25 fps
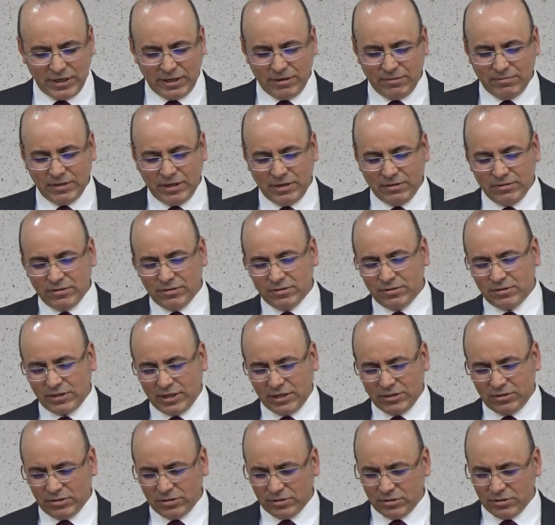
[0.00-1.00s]
I'm, I'm, not
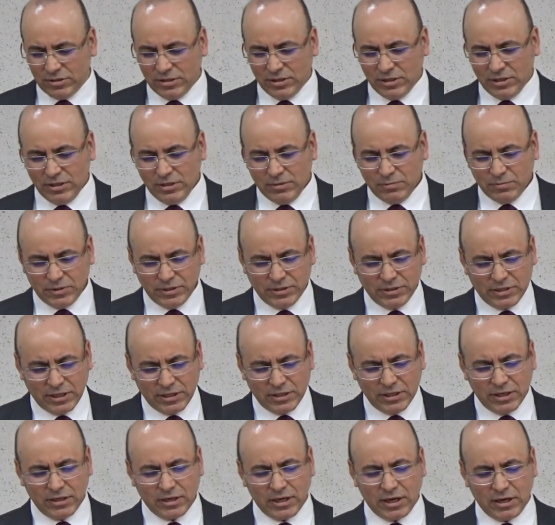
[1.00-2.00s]
trying to
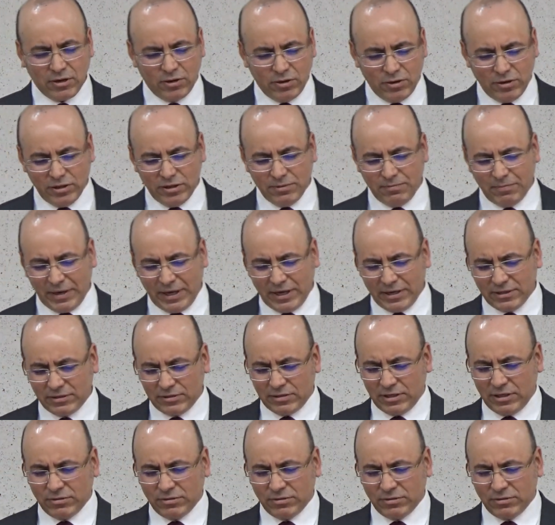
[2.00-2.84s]
pretend I'm a holy pastor.